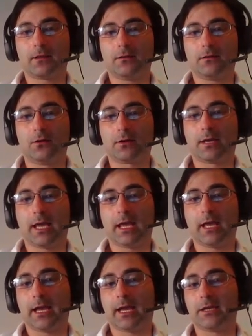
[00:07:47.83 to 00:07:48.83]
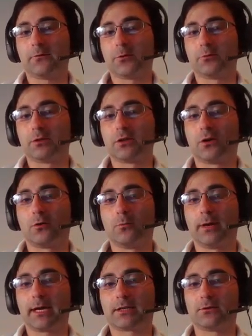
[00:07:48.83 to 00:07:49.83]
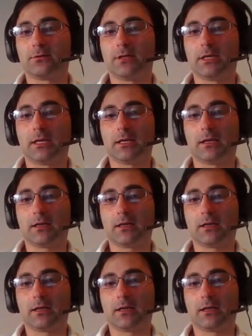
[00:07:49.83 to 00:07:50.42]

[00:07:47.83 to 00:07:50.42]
Okay, and if we will go back to the